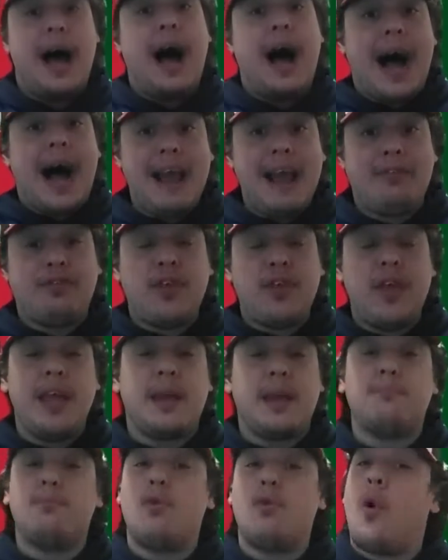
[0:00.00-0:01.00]
I
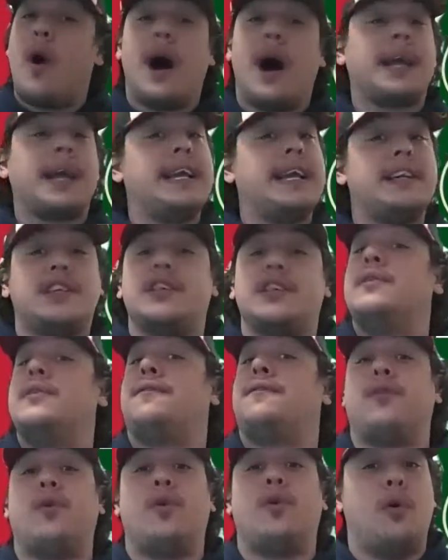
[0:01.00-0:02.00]
think Milwaukee's due
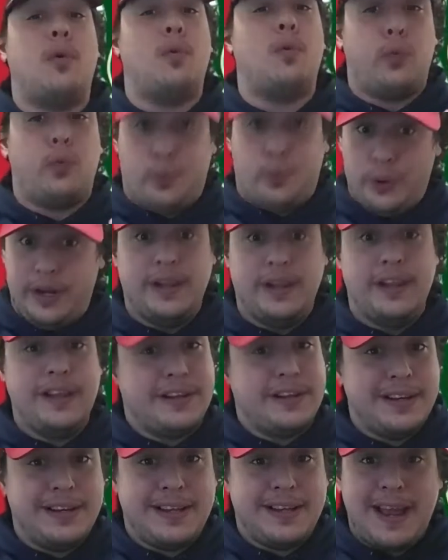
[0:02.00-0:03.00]
for a really
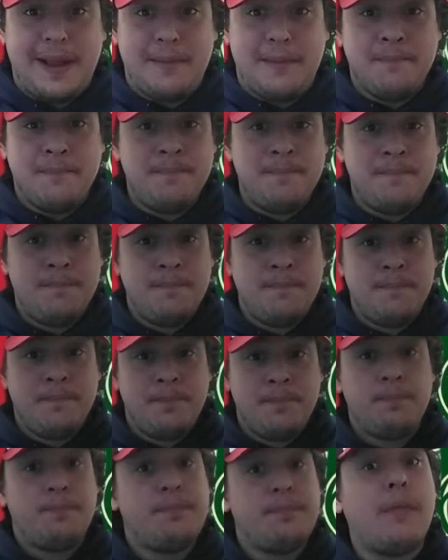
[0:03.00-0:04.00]
good game.
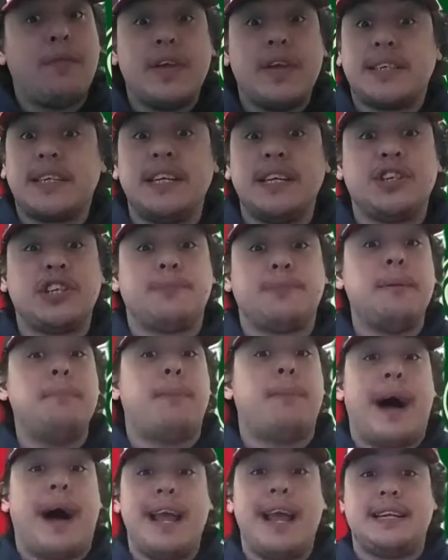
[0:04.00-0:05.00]
Now, this could just be
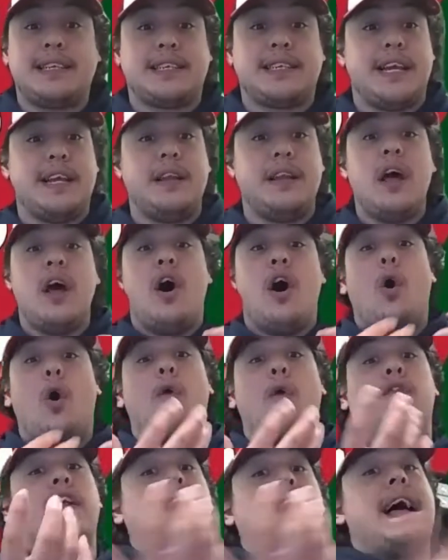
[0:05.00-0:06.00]
bias and
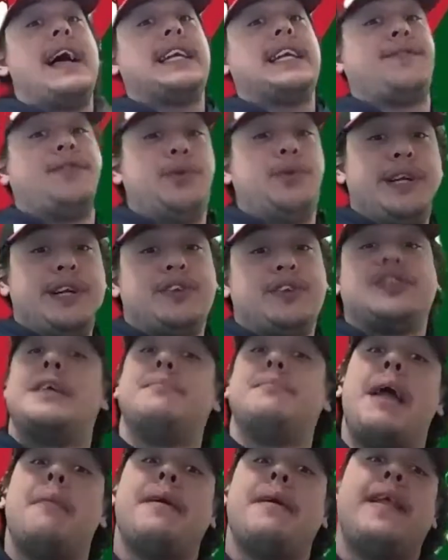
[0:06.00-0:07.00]
over the last few years,
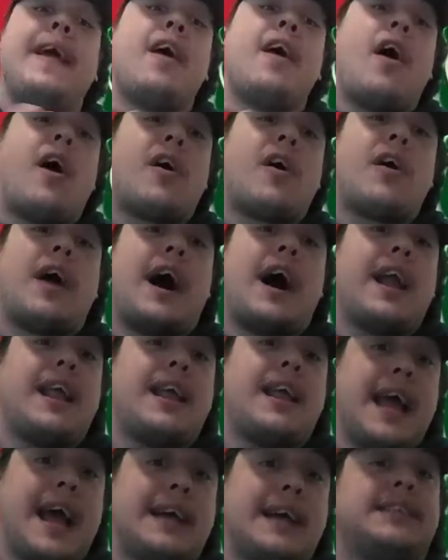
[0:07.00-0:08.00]
and maybe they are out
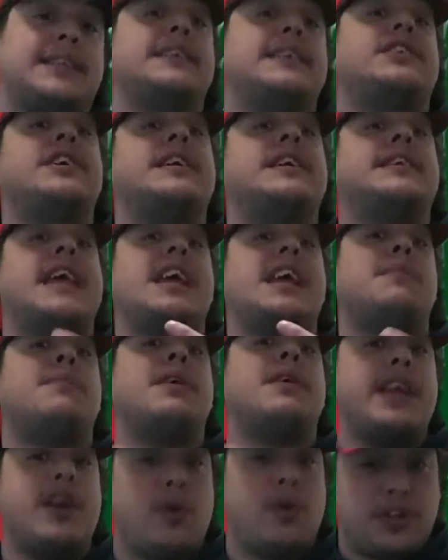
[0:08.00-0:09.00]
of gas, and it's going to take them
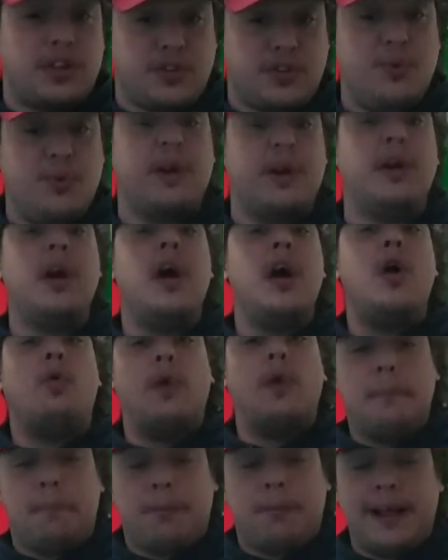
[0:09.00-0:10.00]
a year or two to
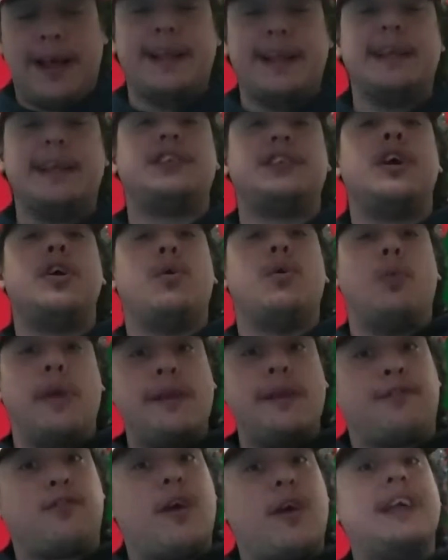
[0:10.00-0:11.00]
replenish,
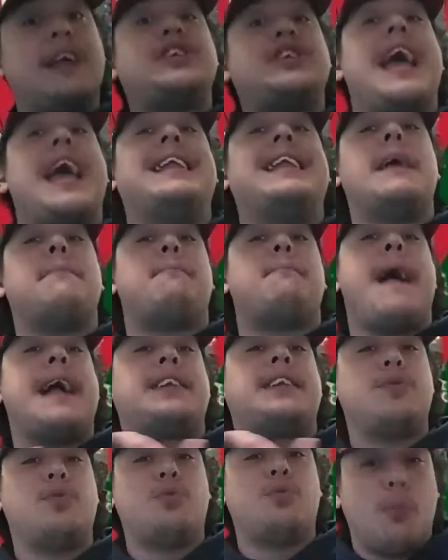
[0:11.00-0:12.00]
refresh, and get back
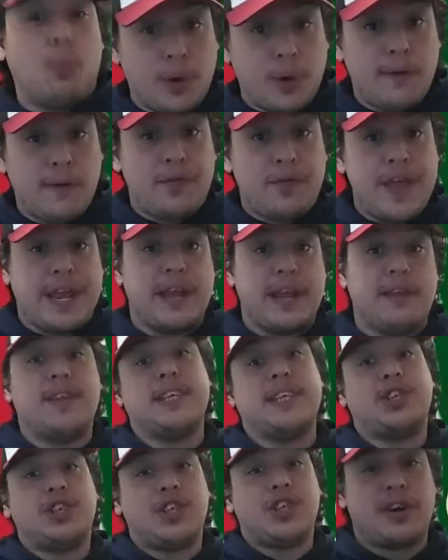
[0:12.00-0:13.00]
to what we're thinking of
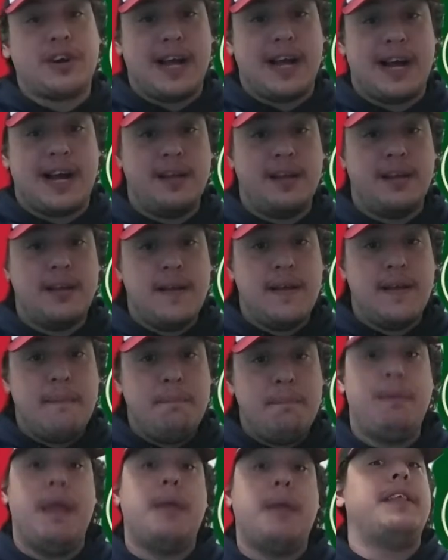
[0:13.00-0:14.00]
this juggernaut.
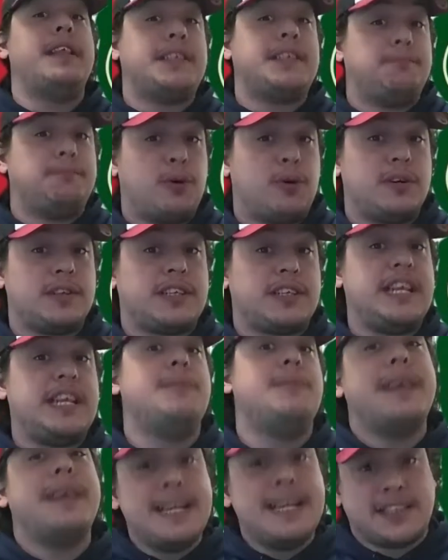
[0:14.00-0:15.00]
Maybe this Bulls
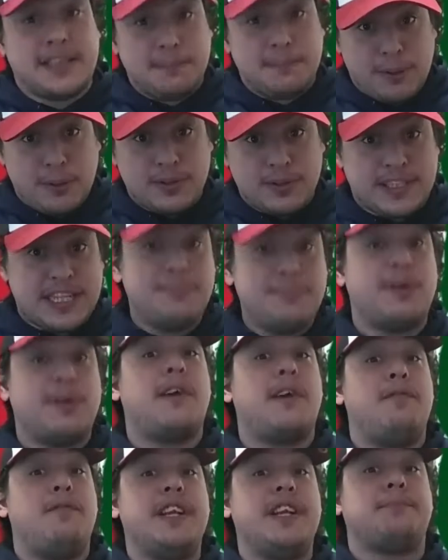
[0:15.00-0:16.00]
team is the Bulls team
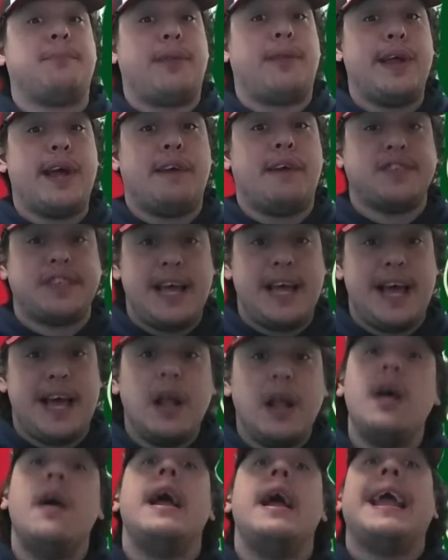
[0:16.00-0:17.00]
of these playoffs
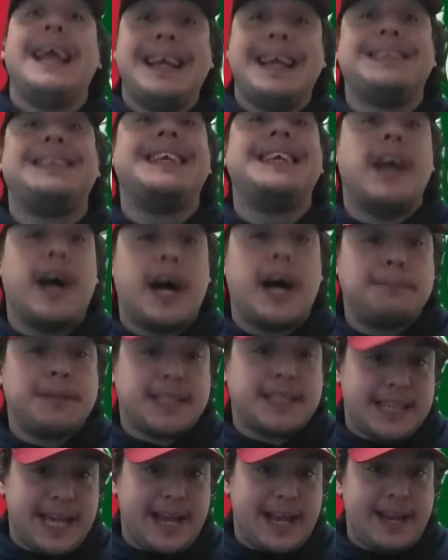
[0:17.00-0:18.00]
that is the
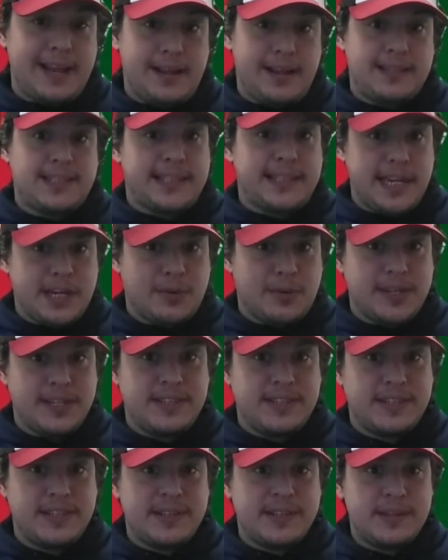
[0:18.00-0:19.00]
upset
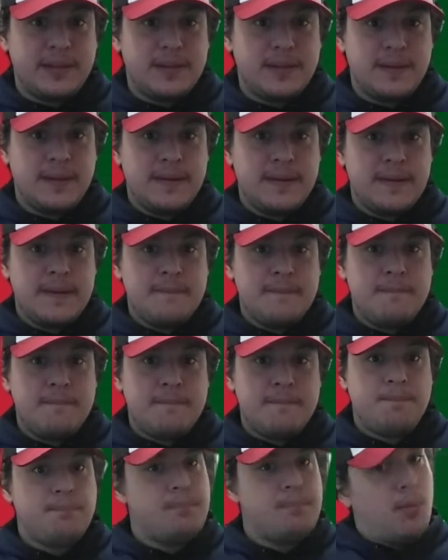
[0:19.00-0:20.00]
series.
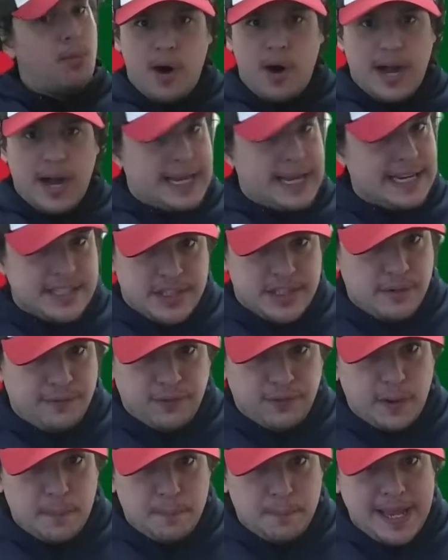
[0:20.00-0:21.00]
But Milwaukee's due
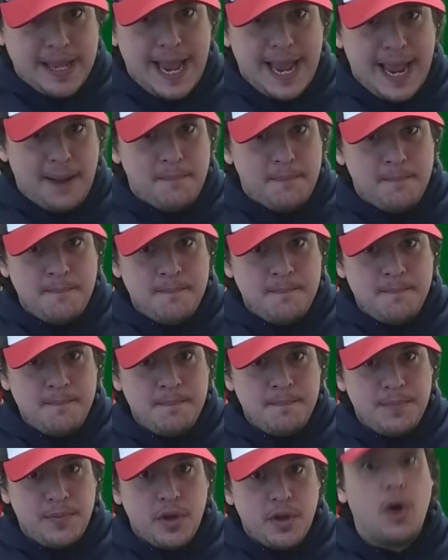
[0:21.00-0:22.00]
for a big game,
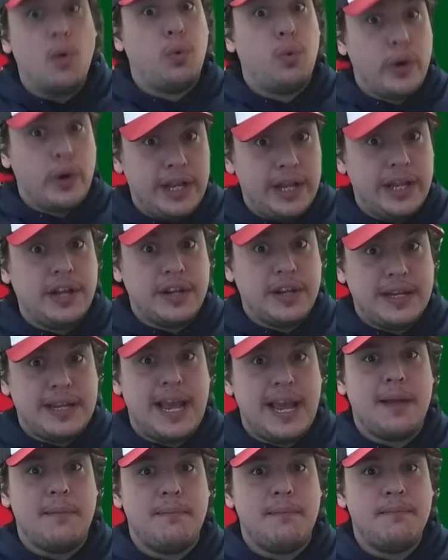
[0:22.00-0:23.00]
a really good
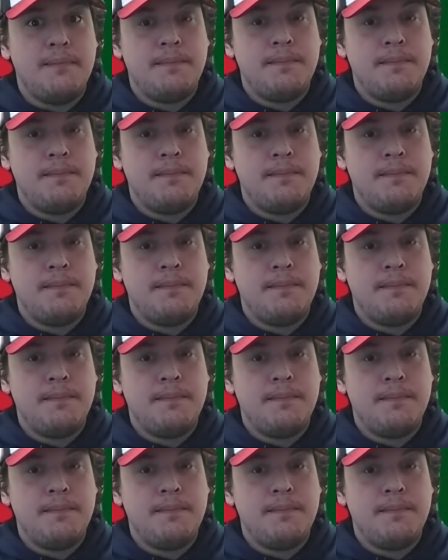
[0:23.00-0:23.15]
game.